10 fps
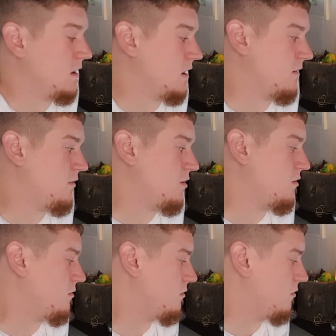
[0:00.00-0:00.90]
If
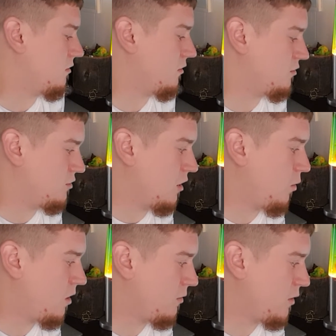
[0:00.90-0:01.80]
you
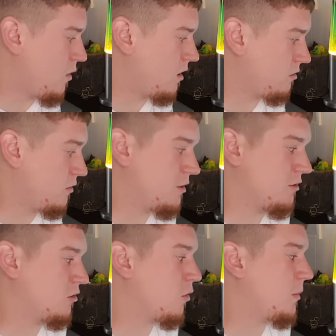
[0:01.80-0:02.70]
don't want to be walked through it, you
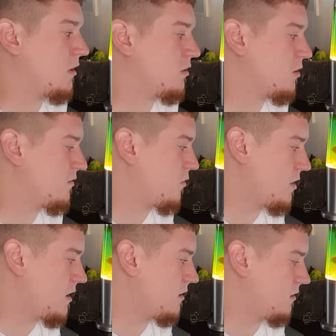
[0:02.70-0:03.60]
just want me to do it for
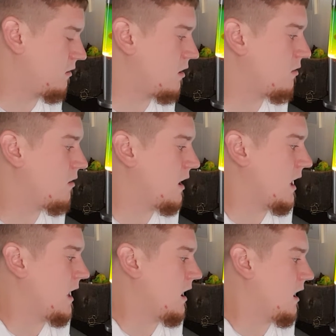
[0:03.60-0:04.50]
you,
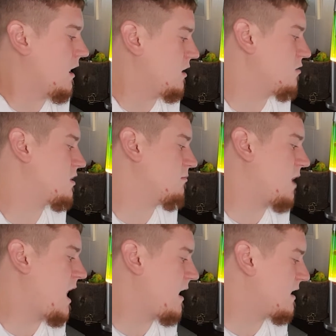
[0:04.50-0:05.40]
you can
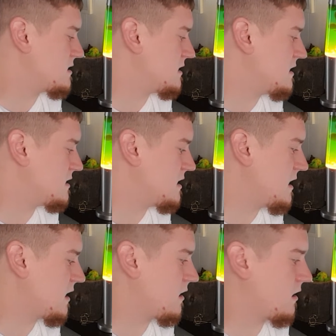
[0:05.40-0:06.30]
buy an SD
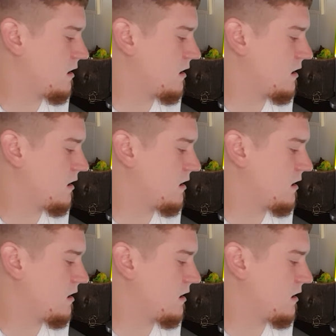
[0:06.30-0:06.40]
stick